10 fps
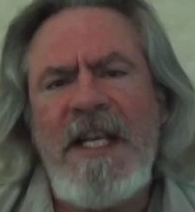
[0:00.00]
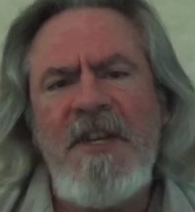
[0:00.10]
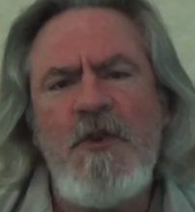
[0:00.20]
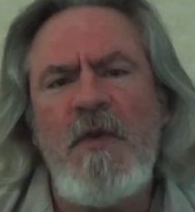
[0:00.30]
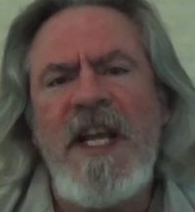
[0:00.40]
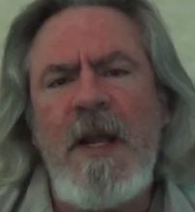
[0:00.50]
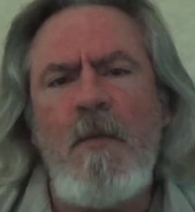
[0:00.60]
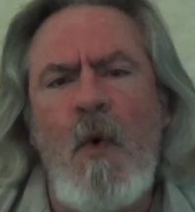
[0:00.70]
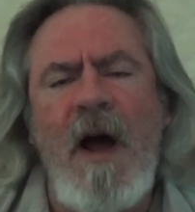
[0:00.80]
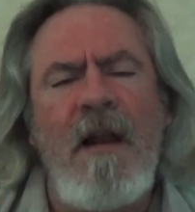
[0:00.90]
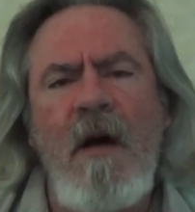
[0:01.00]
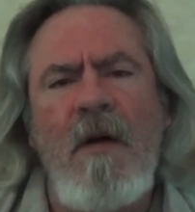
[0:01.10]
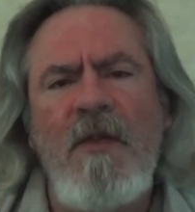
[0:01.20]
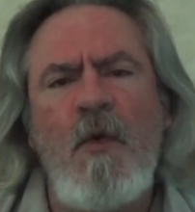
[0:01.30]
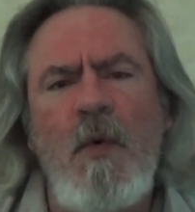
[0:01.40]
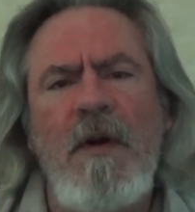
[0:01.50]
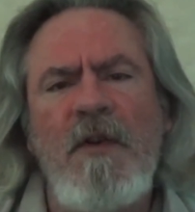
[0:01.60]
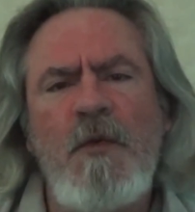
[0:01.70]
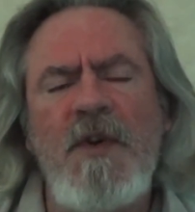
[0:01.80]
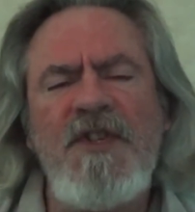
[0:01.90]
dream, while all the
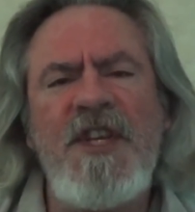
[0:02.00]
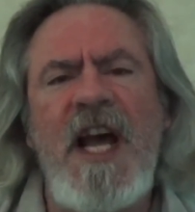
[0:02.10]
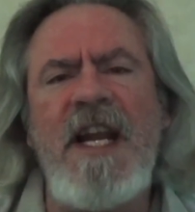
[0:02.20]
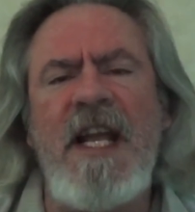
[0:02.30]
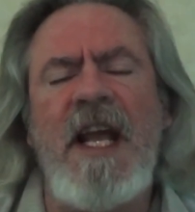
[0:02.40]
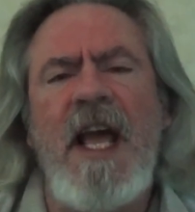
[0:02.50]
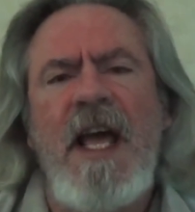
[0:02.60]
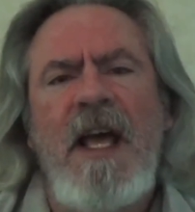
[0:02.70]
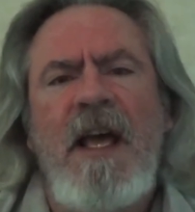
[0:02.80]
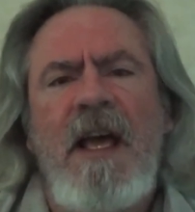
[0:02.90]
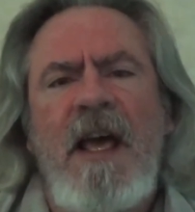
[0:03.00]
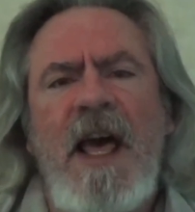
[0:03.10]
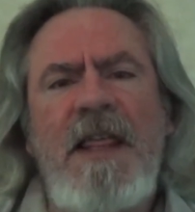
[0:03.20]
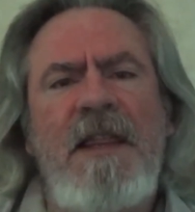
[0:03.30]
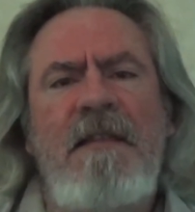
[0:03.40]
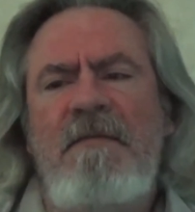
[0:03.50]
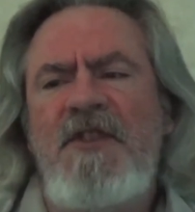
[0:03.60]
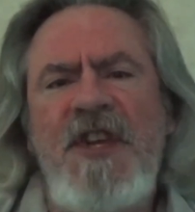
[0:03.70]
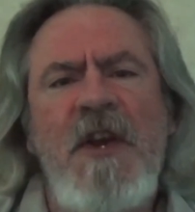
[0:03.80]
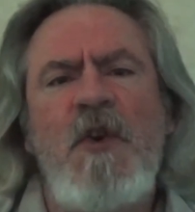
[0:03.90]
world were chiding, hath
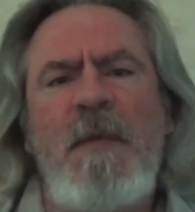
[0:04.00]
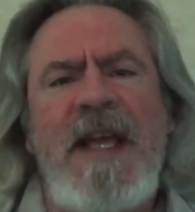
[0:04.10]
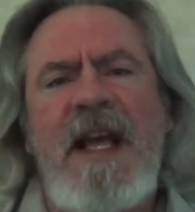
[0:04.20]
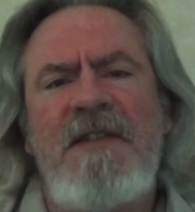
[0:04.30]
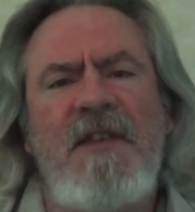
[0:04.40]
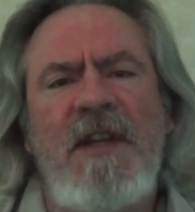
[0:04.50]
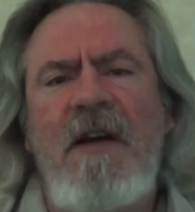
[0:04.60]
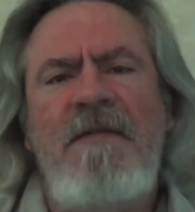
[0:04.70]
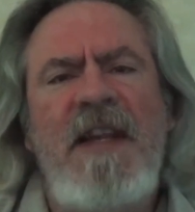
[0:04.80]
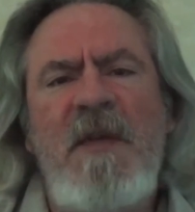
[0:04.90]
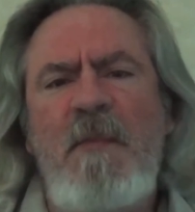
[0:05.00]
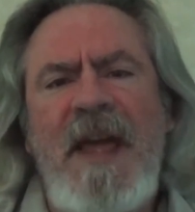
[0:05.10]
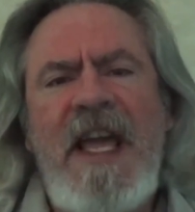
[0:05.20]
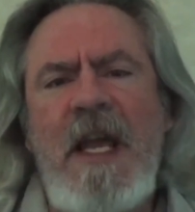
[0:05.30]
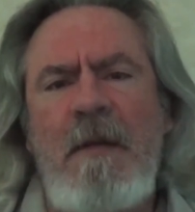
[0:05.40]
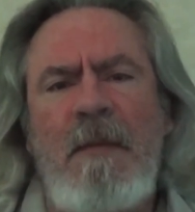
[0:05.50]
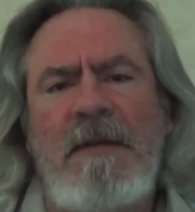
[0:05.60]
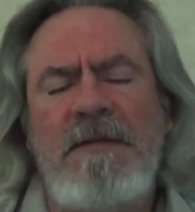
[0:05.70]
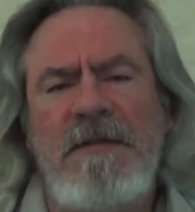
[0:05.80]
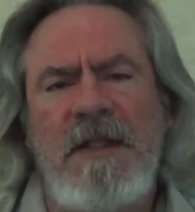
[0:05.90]
cheered me as a lovely beam,
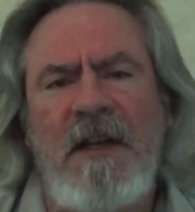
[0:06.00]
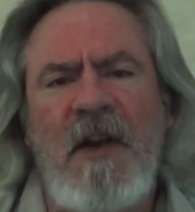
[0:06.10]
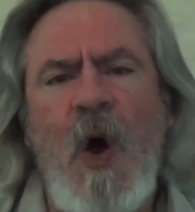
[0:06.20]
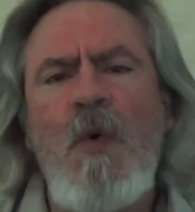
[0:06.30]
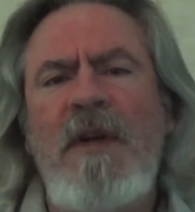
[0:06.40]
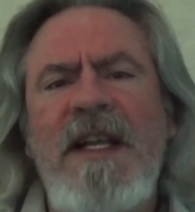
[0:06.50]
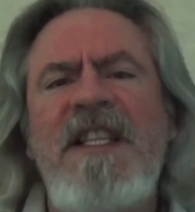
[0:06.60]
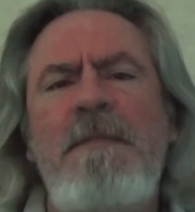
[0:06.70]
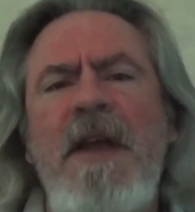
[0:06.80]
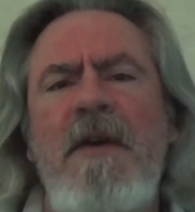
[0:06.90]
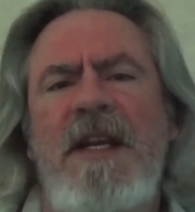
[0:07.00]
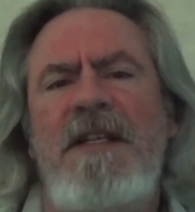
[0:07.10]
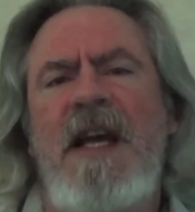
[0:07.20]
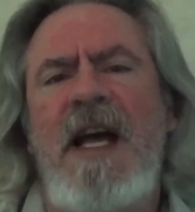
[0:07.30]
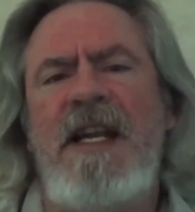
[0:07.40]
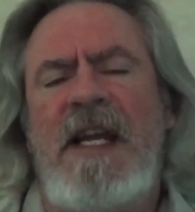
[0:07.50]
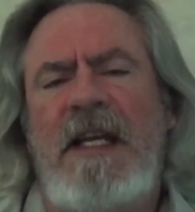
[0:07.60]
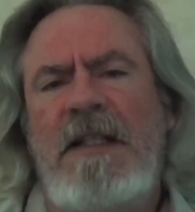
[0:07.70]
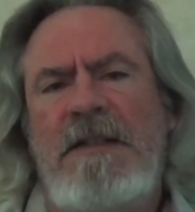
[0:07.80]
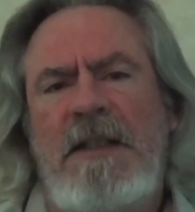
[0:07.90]
a lonely spirit guiding.
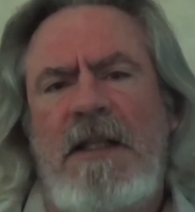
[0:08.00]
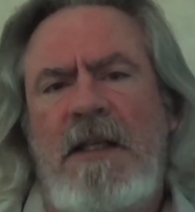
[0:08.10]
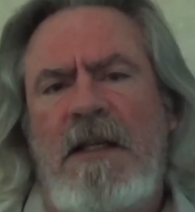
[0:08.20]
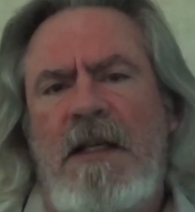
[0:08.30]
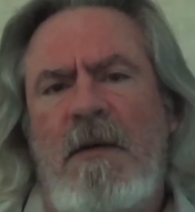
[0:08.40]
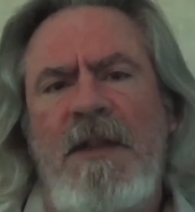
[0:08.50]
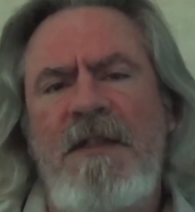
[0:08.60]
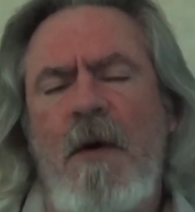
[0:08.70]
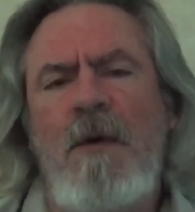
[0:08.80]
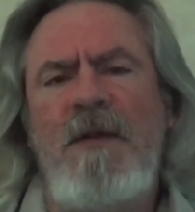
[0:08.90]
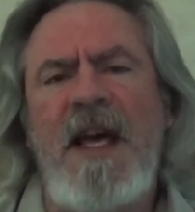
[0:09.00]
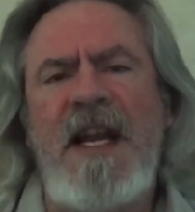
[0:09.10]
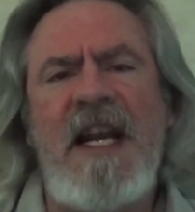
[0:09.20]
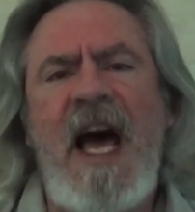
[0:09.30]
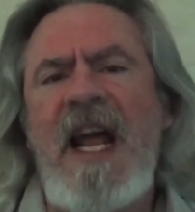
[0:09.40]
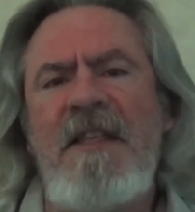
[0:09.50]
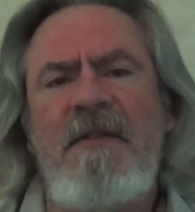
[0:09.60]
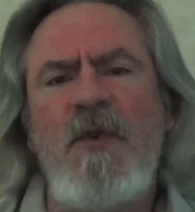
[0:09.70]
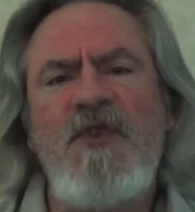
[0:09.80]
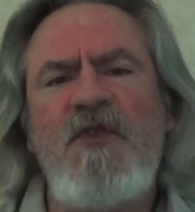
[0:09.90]
But though that light
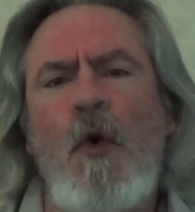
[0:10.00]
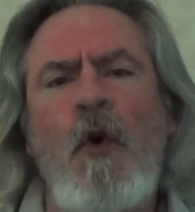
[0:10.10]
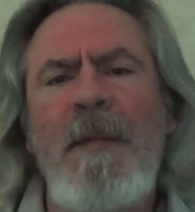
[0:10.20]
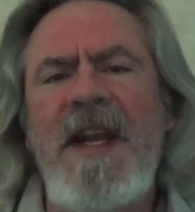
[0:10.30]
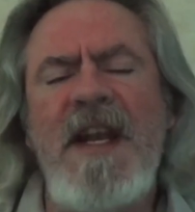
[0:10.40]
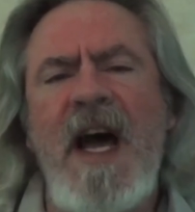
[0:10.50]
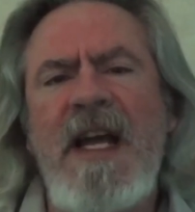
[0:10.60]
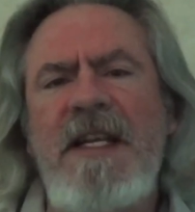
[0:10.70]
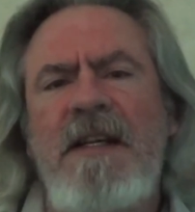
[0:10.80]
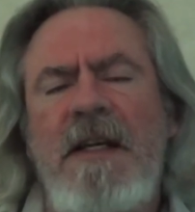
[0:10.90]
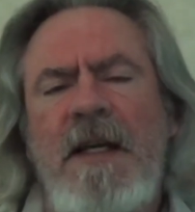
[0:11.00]
through storm and night